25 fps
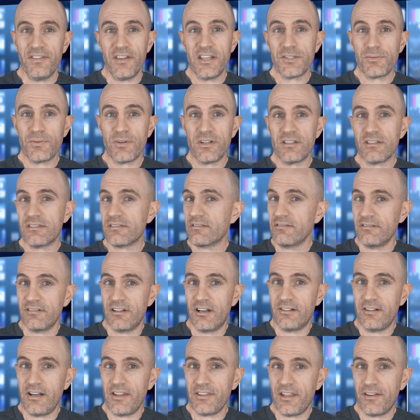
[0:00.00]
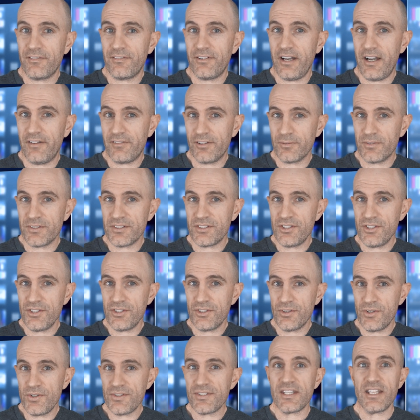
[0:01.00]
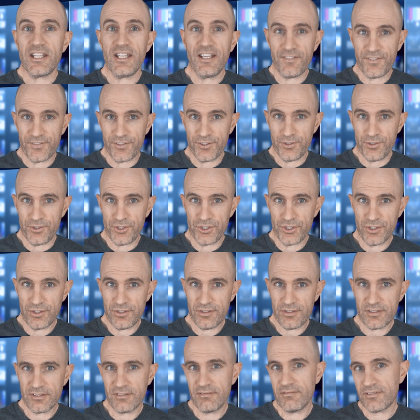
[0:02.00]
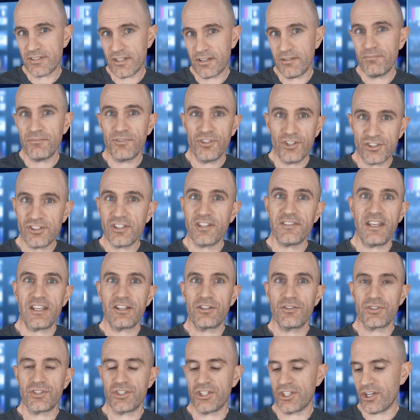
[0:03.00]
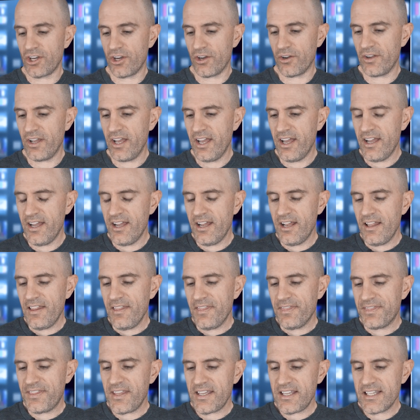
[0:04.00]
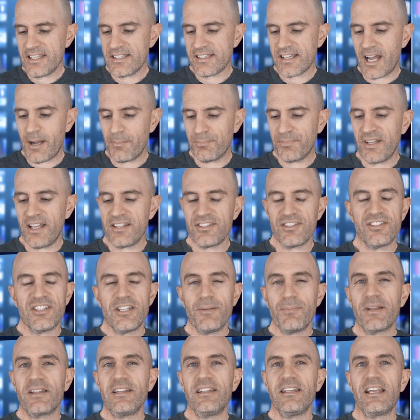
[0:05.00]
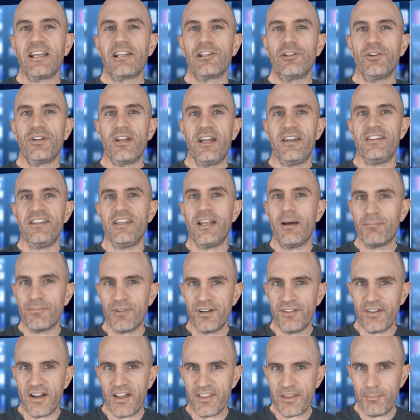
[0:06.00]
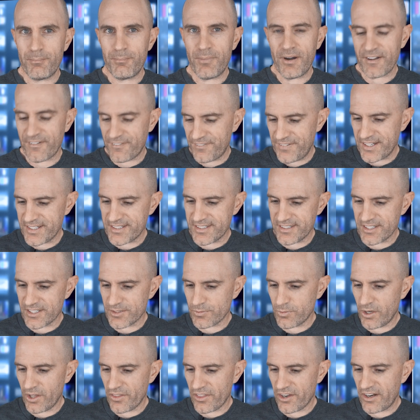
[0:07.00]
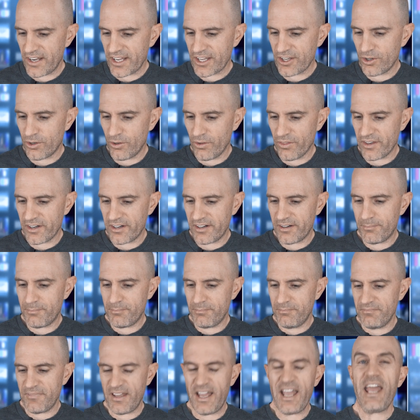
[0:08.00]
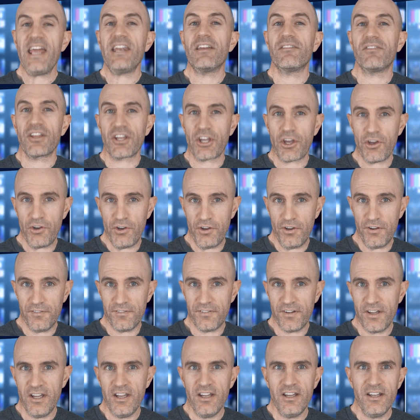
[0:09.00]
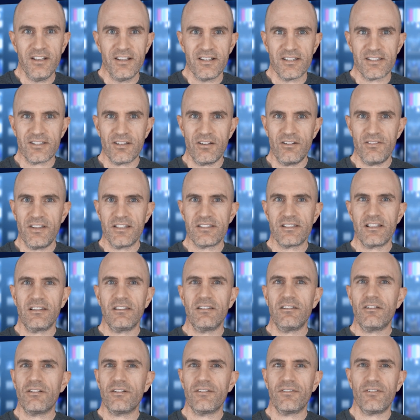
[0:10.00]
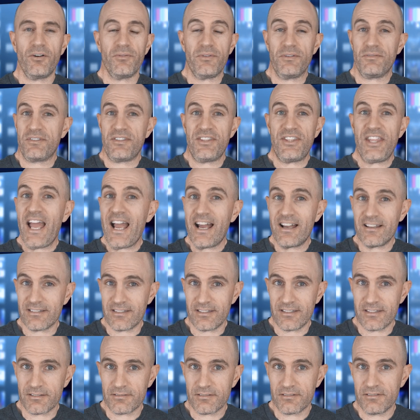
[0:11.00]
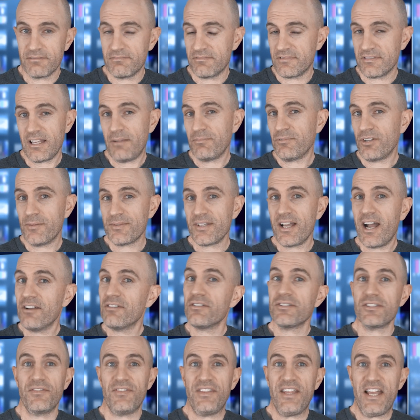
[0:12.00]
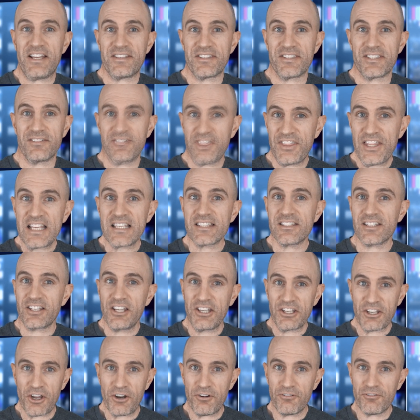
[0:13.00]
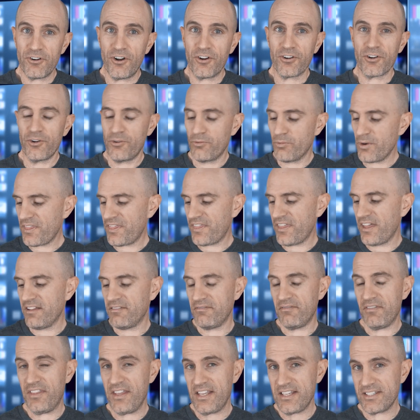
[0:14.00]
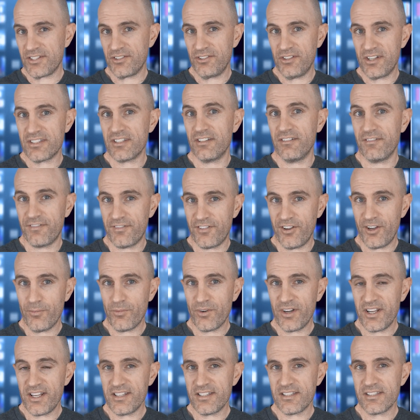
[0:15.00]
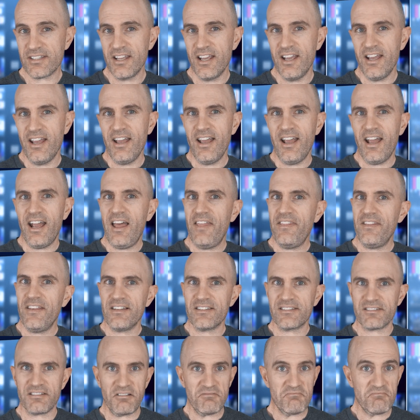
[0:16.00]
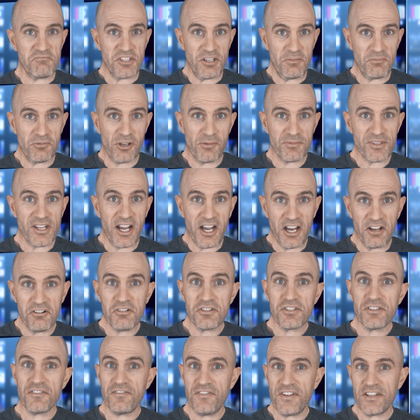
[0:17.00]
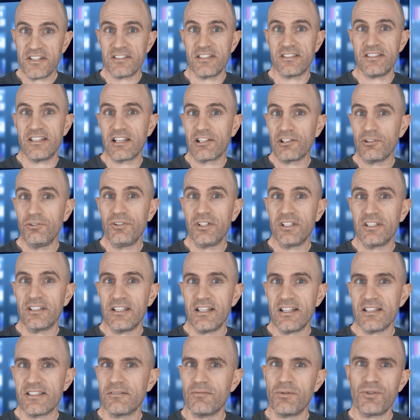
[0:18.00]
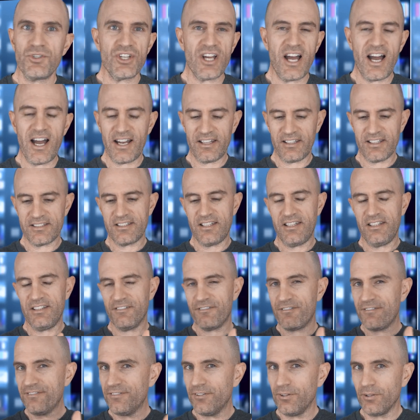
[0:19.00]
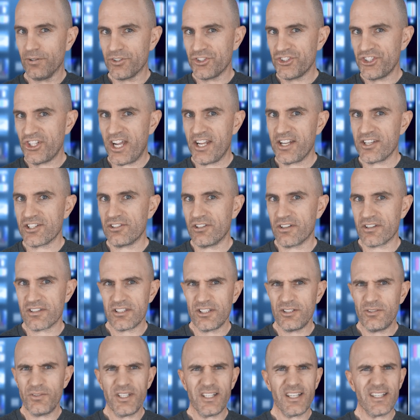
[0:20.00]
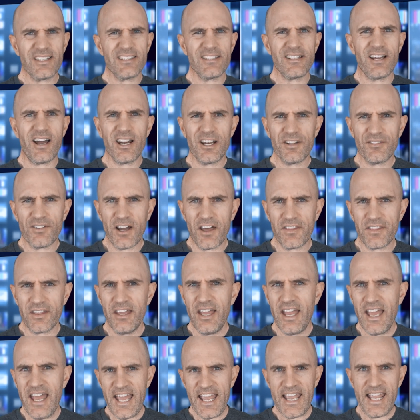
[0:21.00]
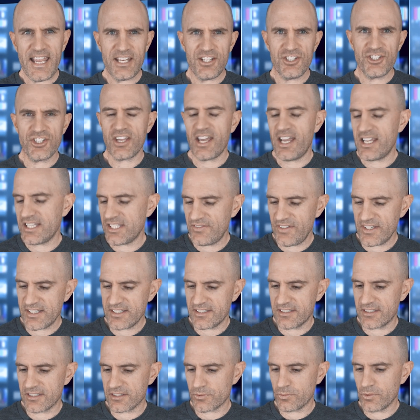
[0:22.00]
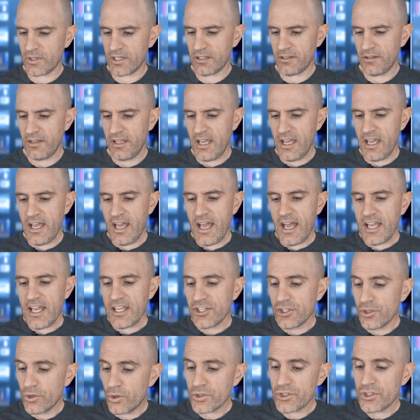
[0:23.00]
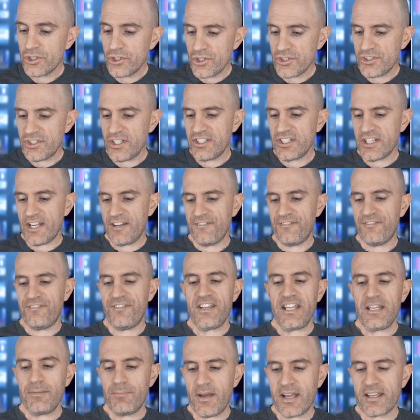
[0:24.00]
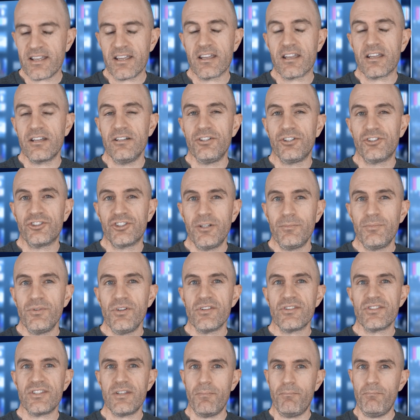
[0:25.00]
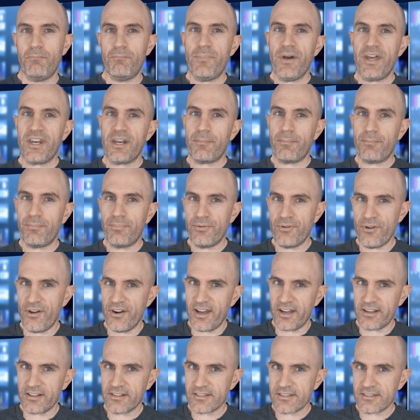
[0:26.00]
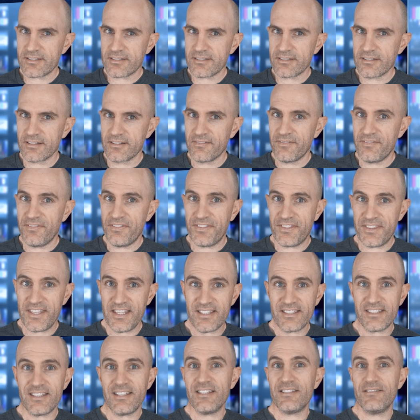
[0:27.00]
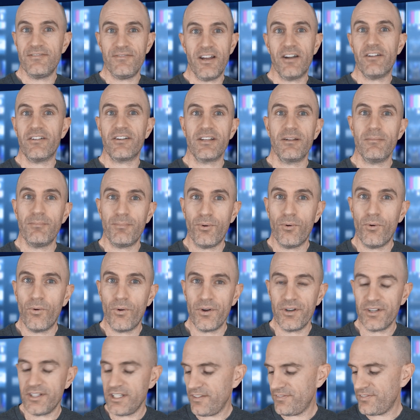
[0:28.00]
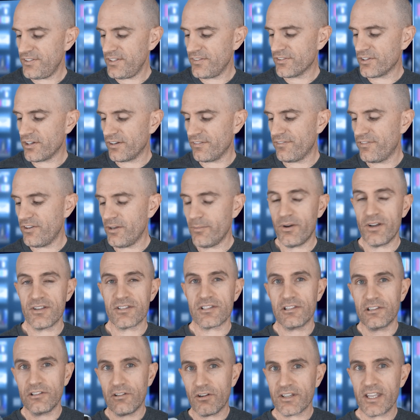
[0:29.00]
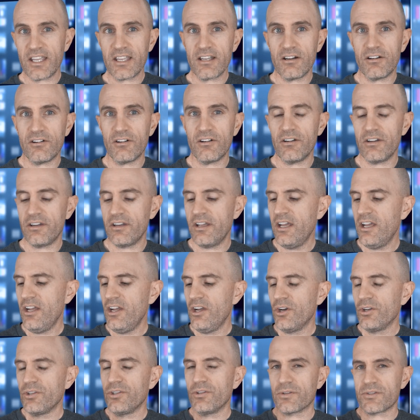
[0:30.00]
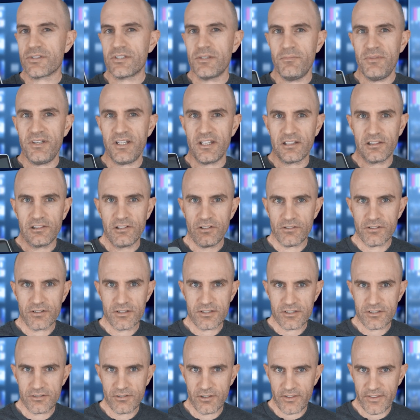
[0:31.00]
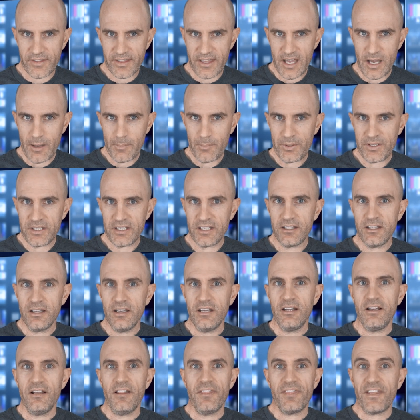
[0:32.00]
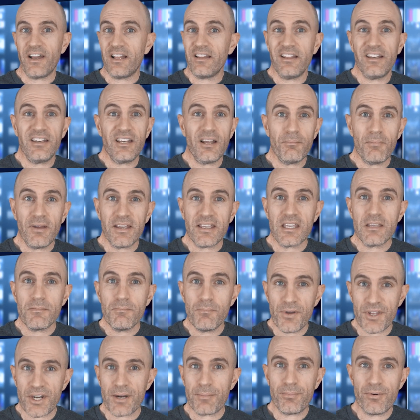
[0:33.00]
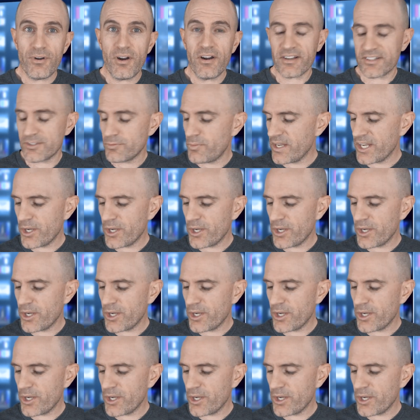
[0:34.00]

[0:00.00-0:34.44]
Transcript: These ones are out there for everyone to use if you choose, so usually they're good to go. These updates typically include a number of other bug fixes as well that I call that are ahead of the curve. So there's a lot of, oh, there's thousands, sometimes hundreds of thousands of things that can go wrong with these units and firmwares. And there's sometimes hundreds of fixes, including these, which aren't listed in the full changelog. So you'll get a ton of other edge case fixes as well. Your usage and feedback contributes to better products. This is very important. If you've got verbose logging on, you're submitting logs through to the company, they'll end up making better products.